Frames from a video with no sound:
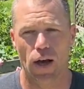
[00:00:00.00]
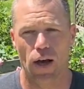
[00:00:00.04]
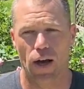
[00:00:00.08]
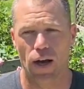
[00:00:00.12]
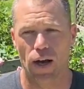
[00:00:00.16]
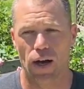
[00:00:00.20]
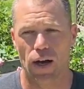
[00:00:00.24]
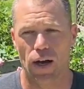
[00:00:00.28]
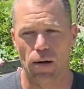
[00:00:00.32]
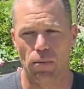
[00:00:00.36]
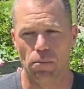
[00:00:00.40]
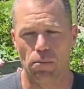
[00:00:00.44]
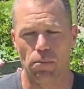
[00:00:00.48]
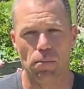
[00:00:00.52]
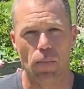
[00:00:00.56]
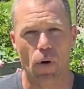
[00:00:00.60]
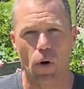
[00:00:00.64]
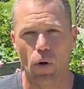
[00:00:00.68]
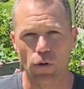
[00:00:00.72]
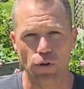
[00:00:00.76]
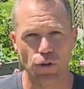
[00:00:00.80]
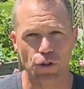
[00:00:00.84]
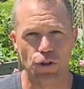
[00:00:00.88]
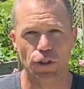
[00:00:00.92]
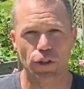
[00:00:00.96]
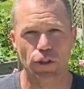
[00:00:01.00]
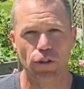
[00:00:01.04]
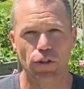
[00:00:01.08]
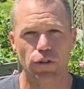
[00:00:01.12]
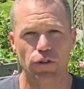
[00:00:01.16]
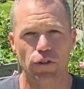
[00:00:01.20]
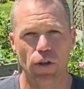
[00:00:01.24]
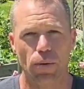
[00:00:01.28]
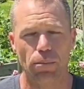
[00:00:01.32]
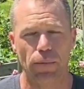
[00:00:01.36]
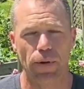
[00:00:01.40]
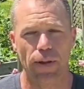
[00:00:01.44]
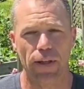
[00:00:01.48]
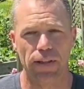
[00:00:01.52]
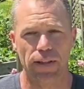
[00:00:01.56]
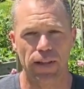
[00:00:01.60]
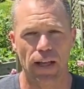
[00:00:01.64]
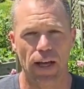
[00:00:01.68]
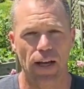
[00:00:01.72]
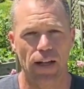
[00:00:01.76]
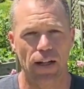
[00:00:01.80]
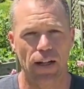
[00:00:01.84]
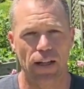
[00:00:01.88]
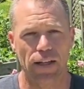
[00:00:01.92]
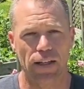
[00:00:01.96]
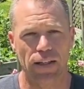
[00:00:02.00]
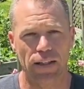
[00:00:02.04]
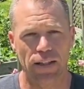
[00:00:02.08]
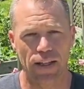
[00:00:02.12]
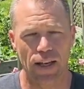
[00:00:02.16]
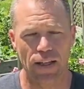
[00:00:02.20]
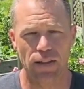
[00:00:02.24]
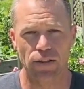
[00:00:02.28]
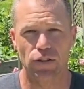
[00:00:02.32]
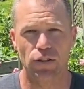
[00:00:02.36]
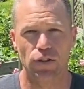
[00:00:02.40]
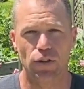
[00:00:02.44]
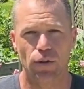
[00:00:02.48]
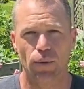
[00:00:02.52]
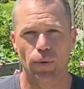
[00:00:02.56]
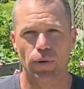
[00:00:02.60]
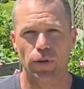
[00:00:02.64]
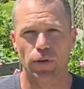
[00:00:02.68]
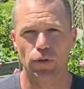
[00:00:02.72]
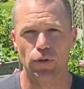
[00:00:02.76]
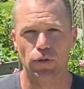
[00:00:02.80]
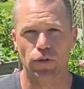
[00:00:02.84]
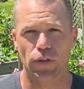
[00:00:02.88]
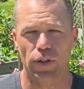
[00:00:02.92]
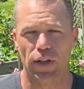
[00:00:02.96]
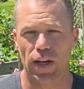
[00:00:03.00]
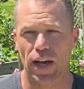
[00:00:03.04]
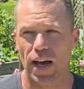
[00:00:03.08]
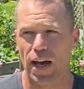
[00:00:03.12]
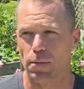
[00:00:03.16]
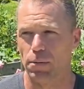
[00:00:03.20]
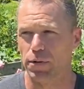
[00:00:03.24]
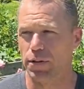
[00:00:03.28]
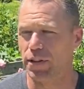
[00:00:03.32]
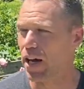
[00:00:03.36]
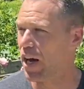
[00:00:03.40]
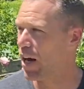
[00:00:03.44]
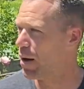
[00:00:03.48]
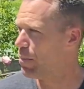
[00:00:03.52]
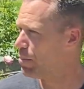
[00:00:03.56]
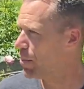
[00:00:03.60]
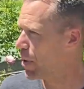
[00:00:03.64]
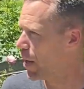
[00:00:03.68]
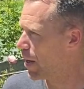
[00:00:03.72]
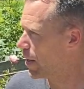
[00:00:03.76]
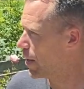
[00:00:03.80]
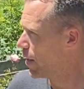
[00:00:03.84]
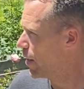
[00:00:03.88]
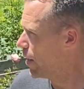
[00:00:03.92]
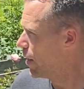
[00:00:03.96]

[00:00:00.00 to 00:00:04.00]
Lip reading: mulch it or something like that, like yes, you're reducing habitat, but